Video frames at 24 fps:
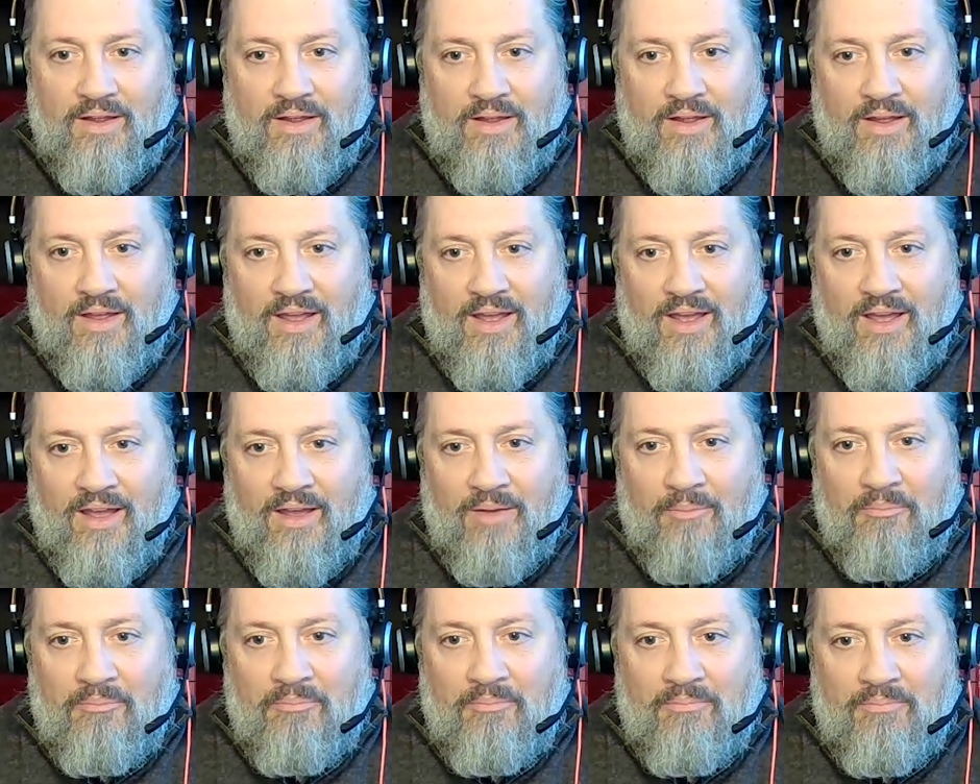
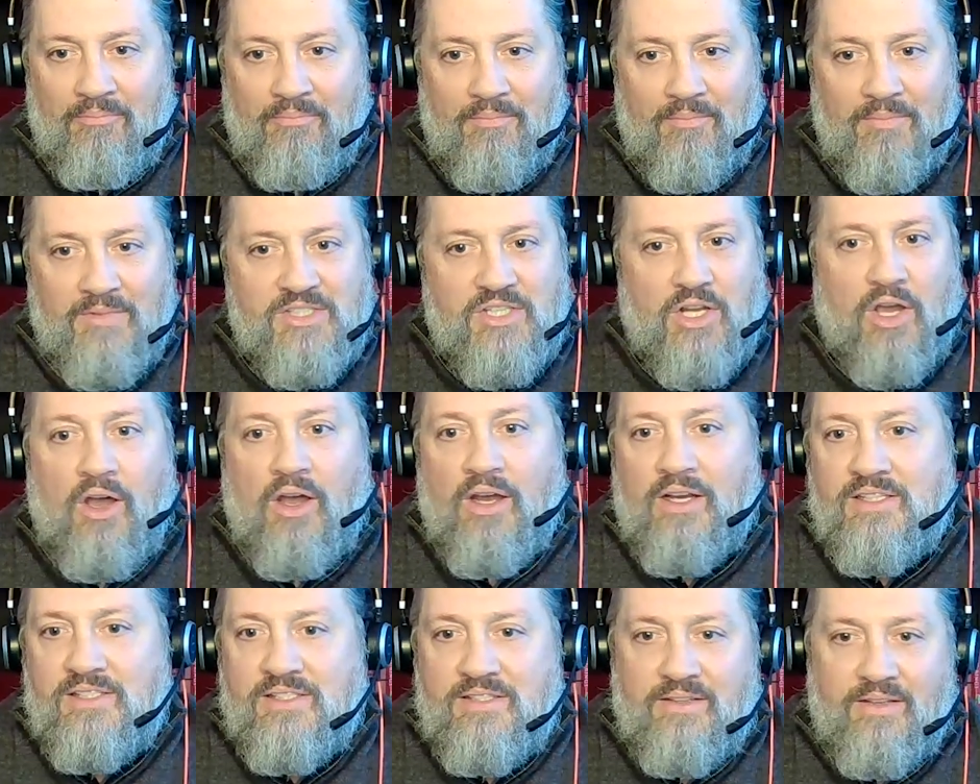uh,
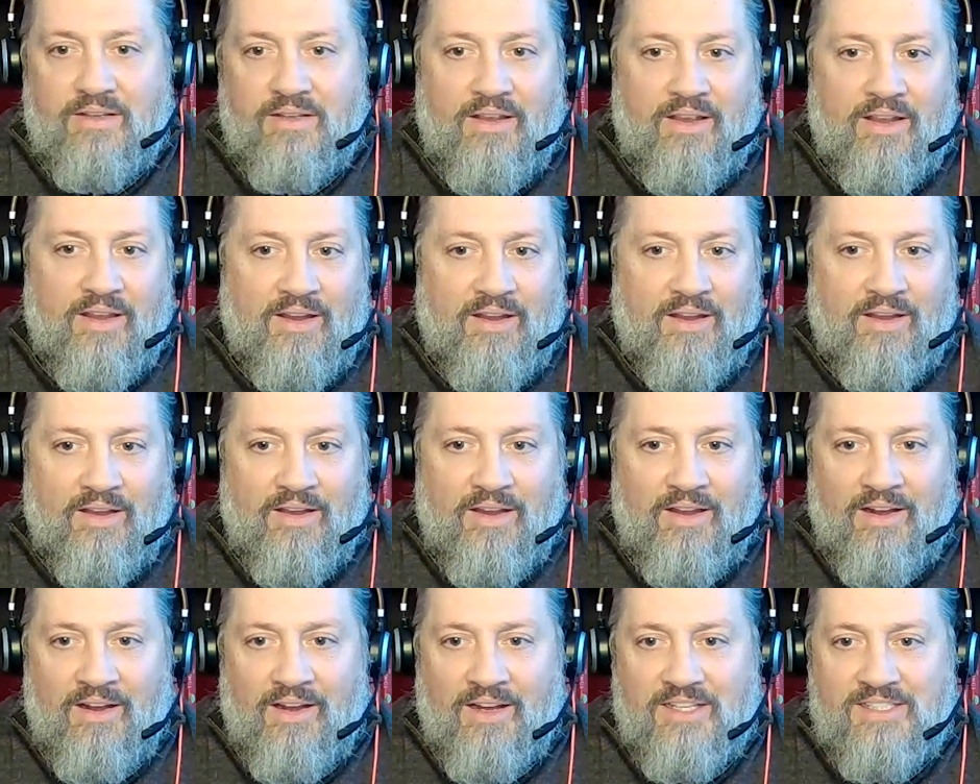talks and
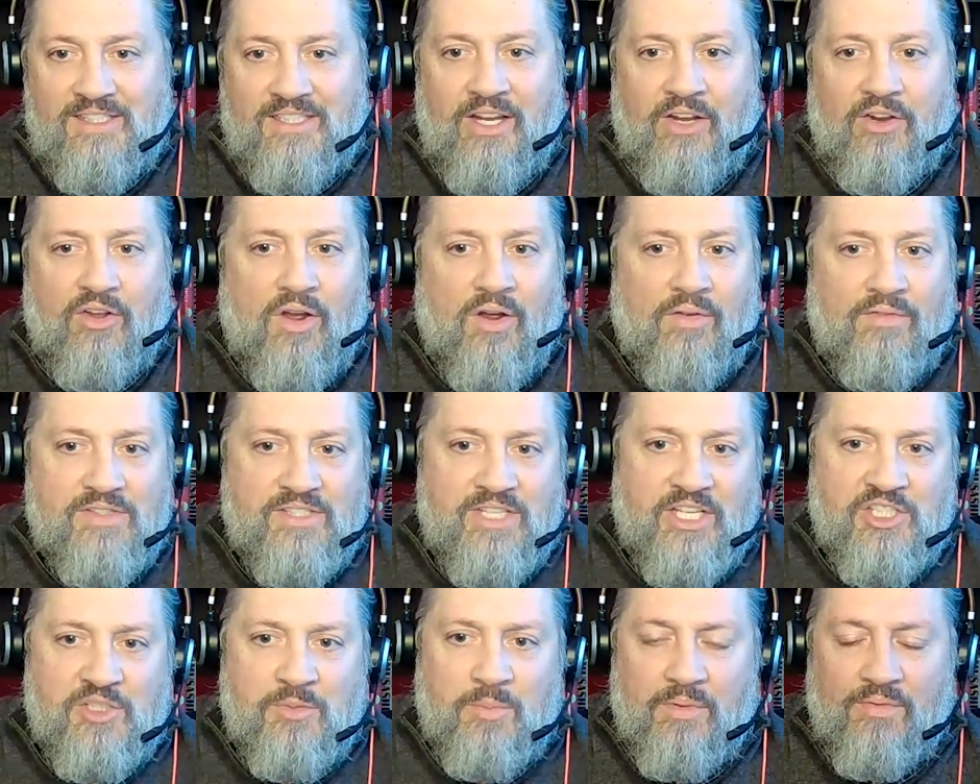an extended
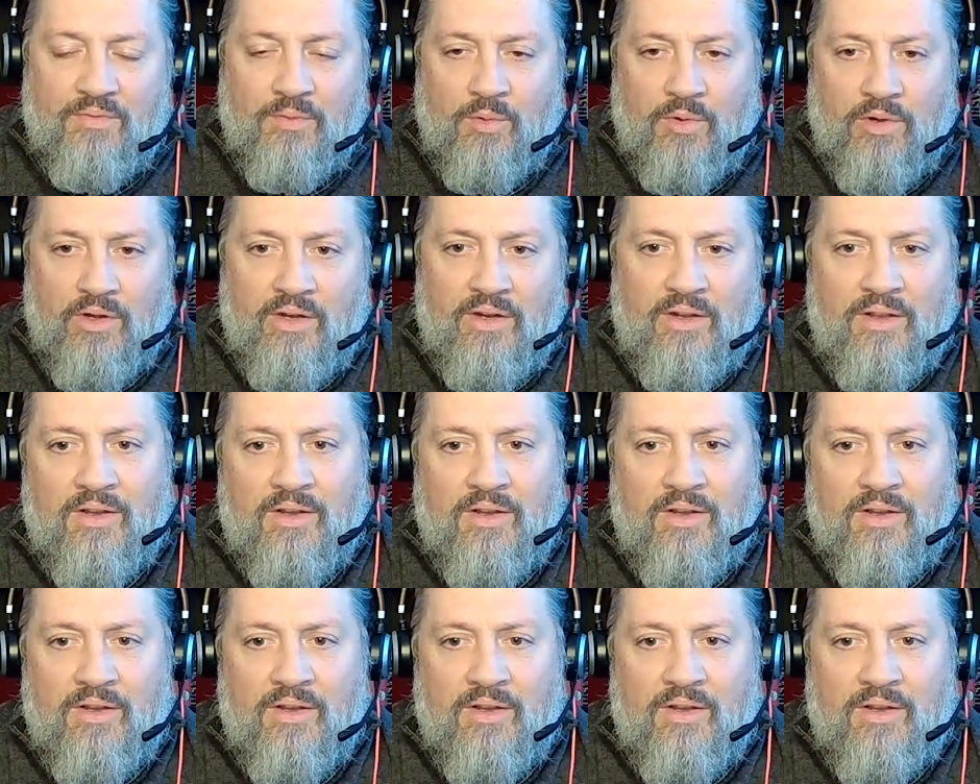conversation before it,